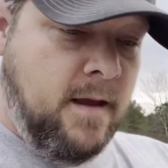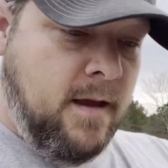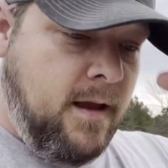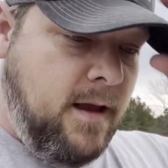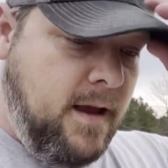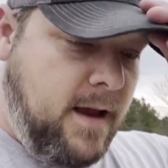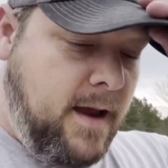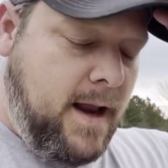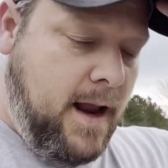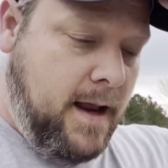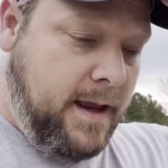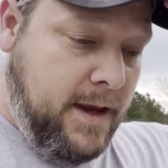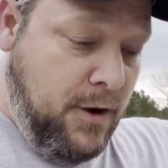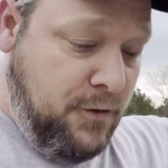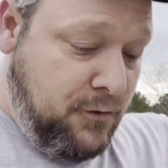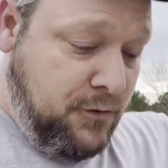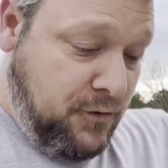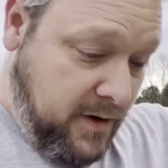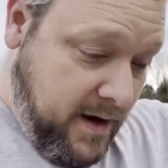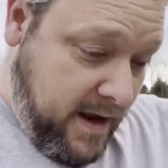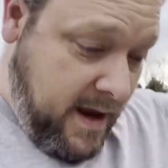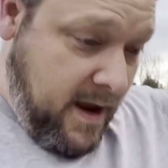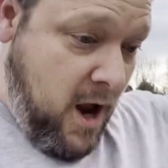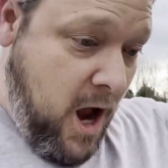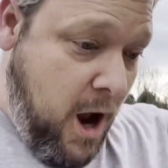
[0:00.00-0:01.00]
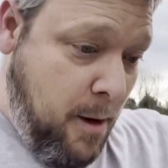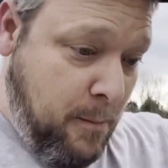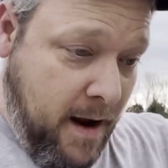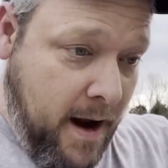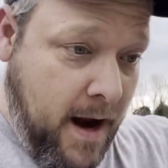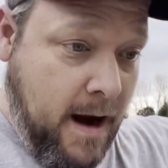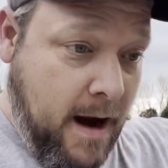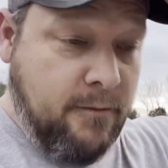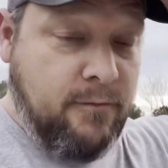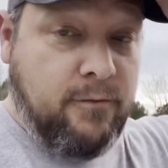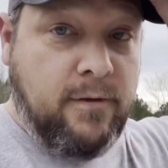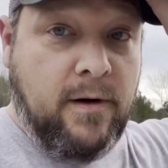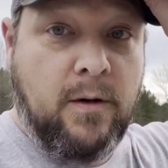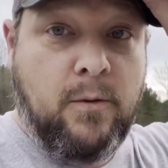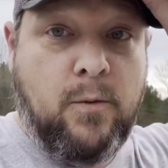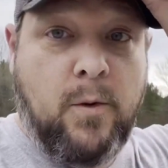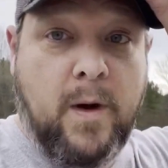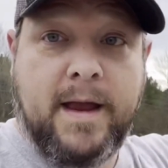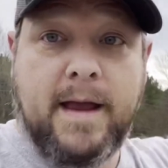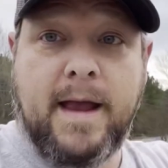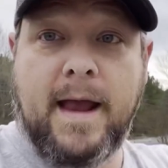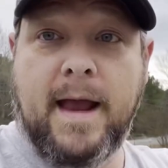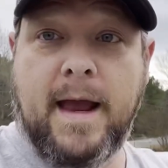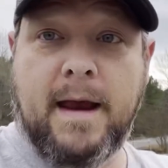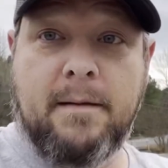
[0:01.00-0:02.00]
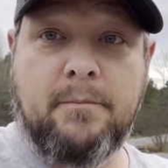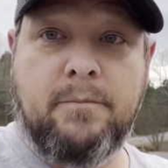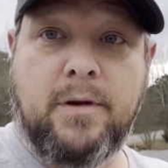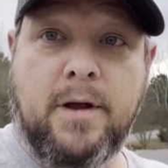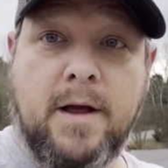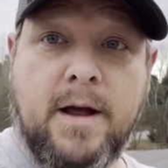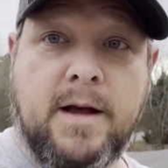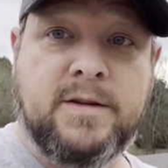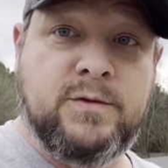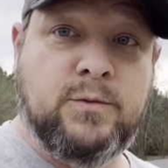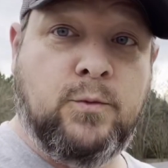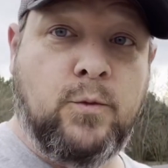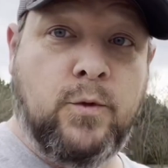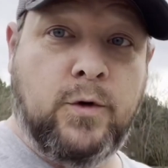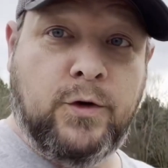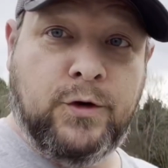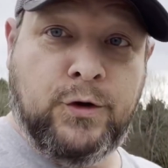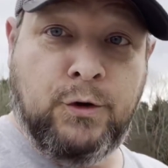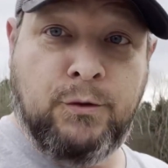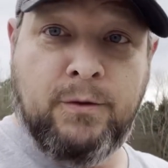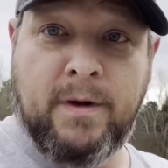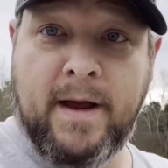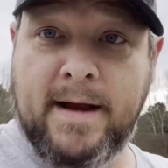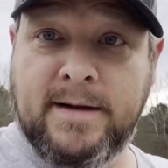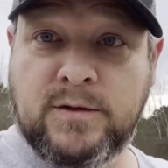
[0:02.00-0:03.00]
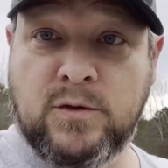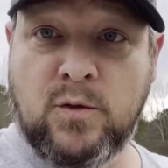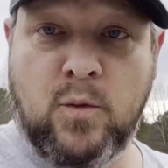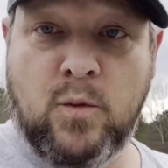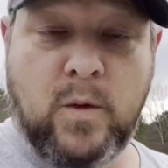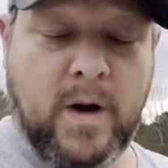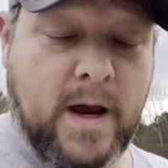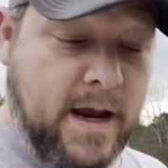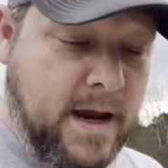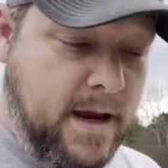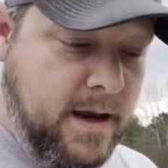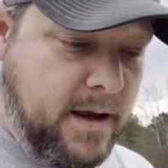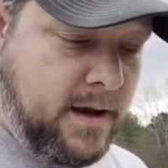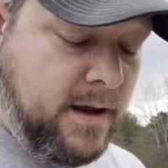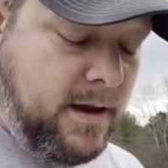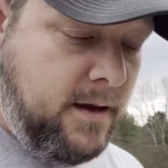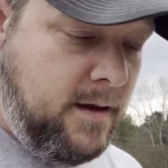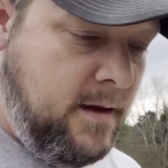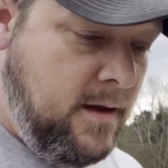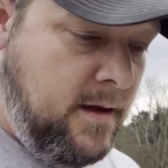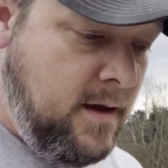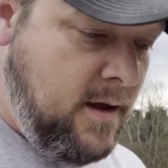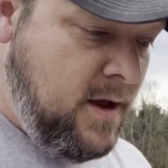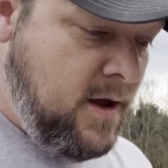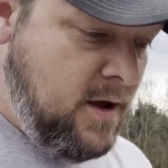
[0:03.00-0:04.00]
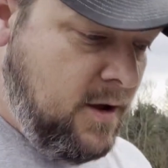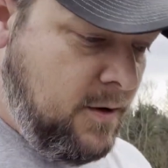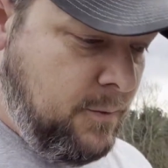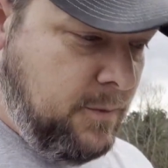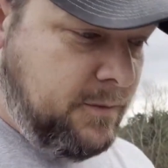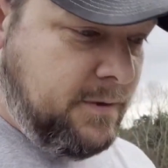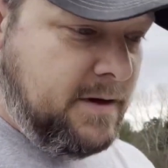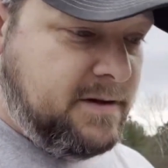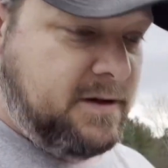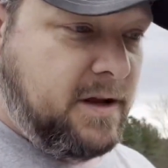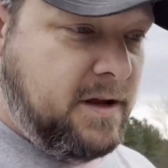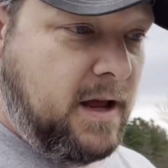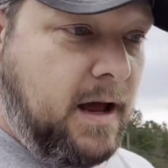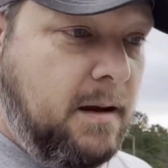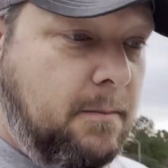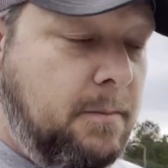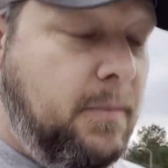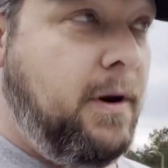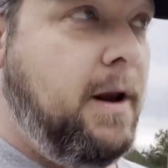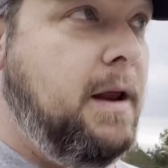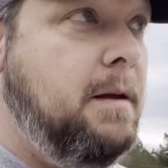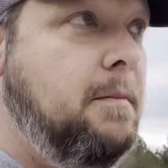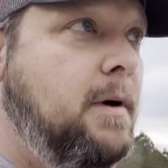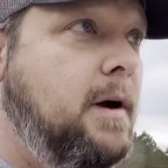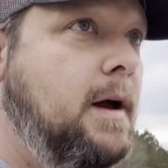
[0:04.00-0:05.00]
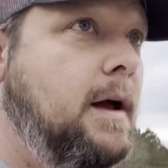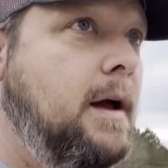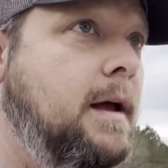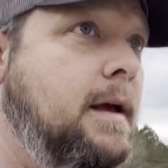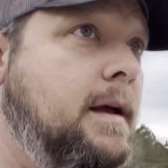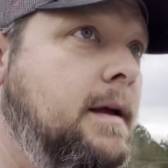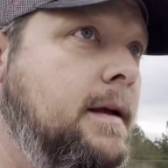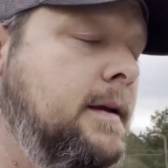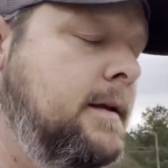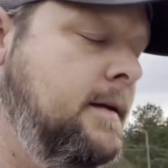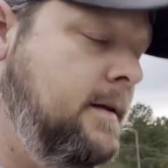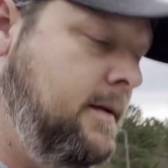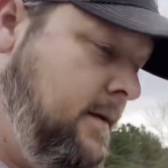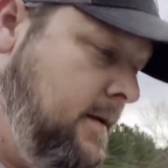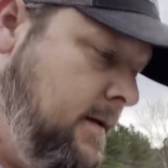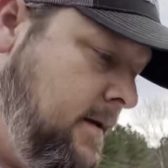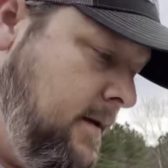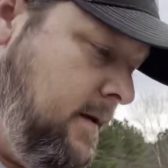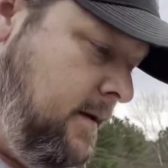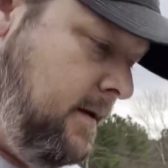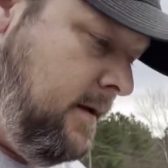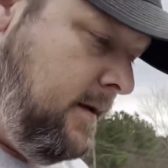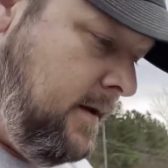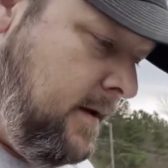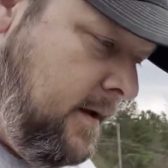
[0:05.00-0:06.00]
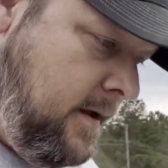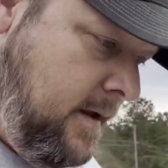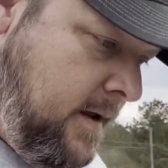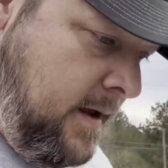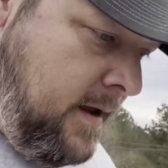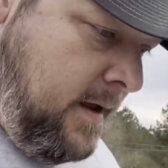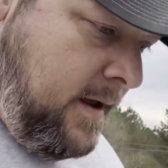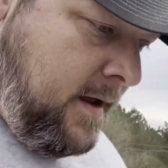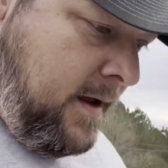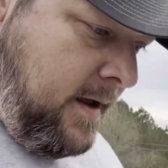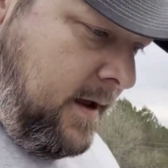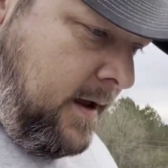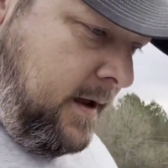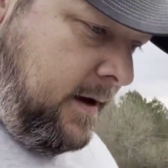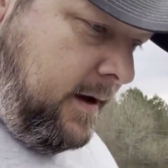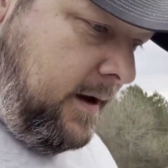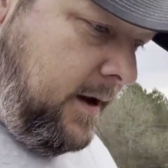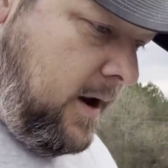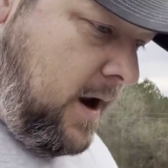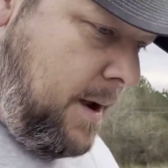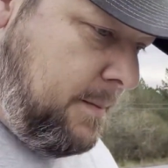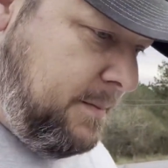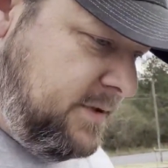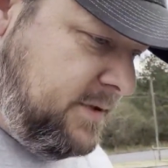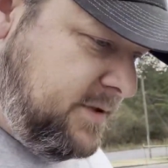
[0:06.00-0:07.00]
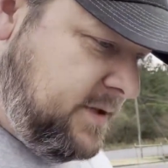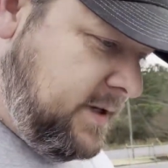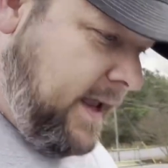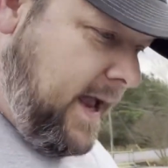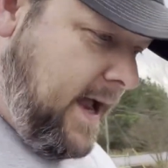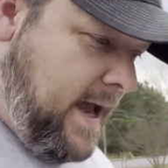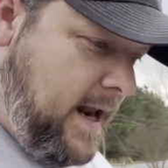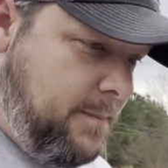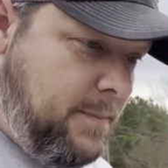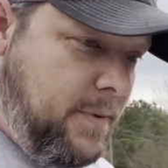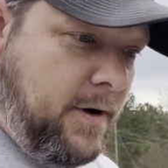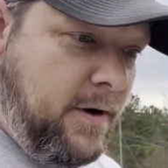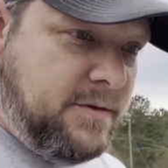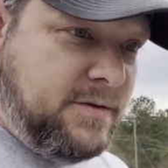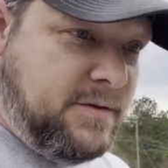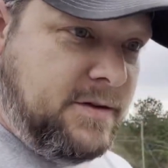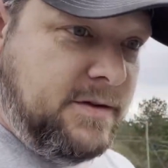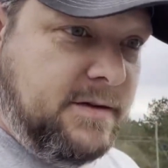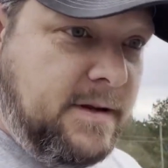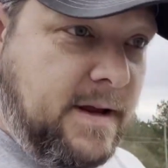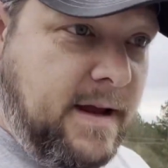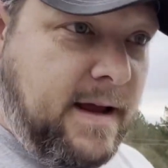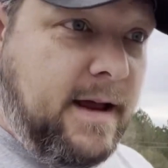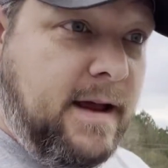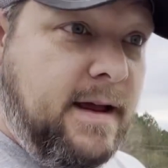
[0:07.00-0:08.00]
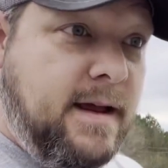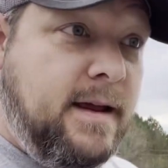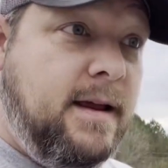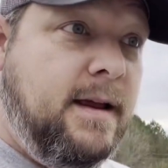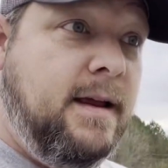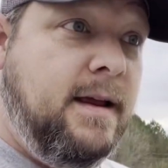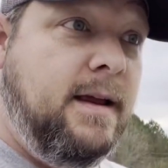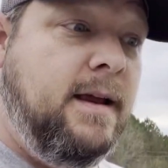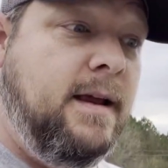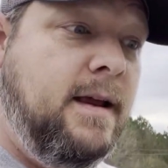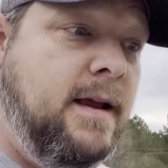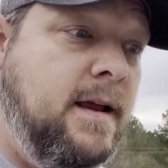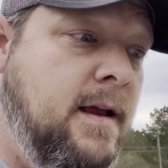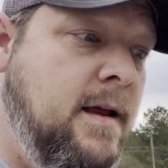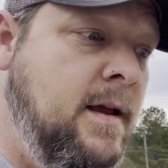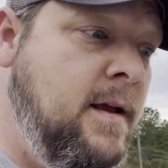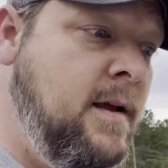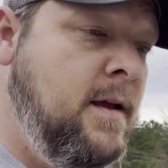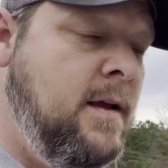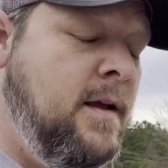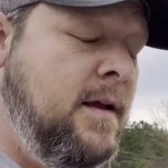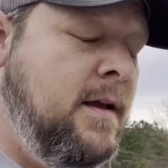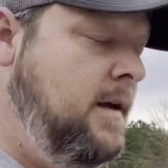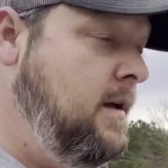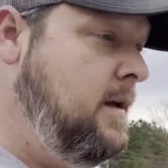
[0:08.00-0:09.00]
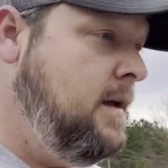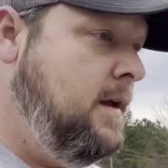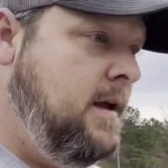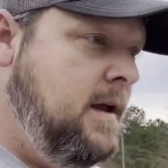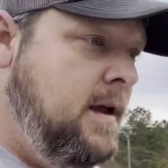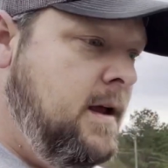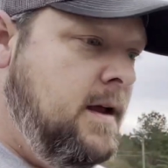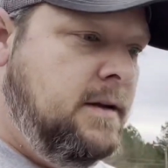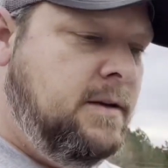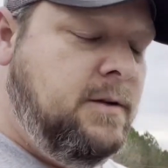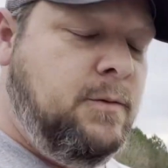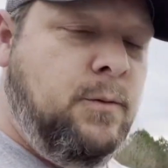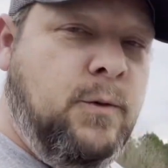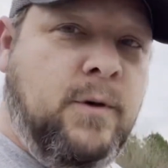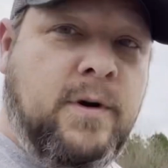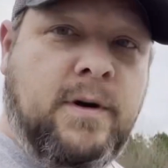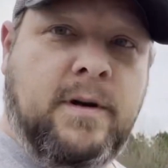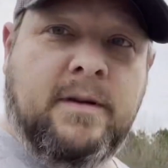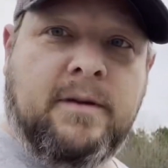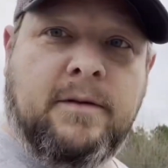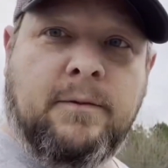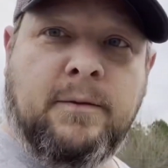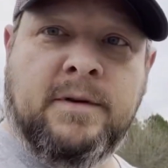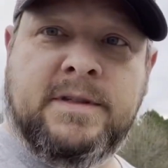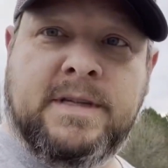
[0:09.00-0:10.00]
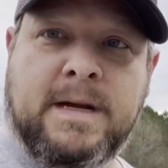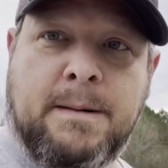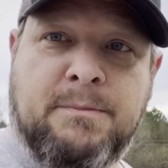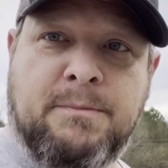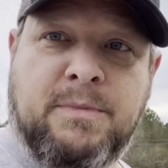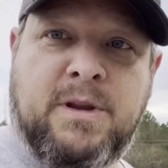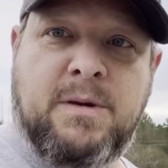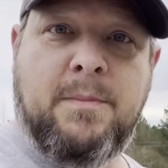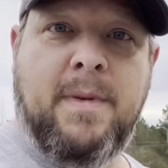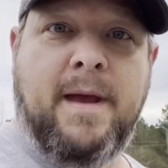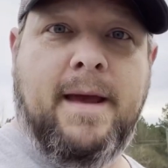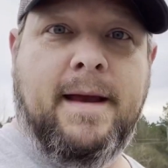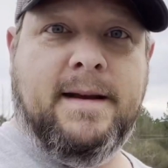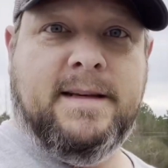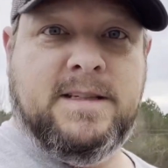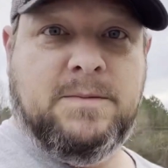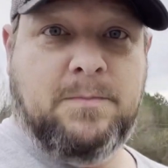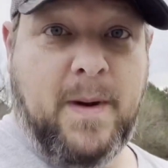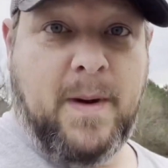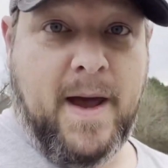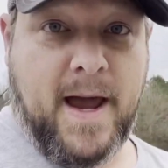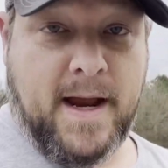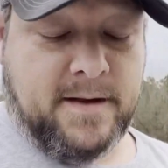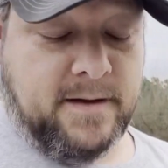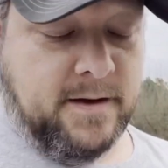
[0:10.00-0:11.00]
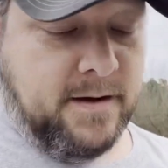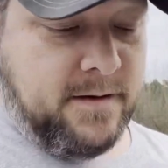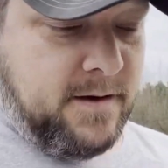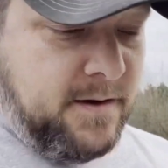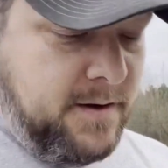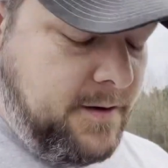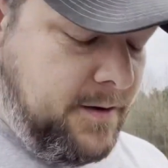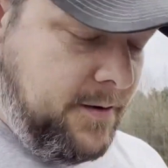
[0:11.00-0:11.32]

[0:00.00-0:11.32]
And I usually get home every weekend plus 1 or 2 days a week with this company. But you know, I'm just the kind of person that when something's to be expected,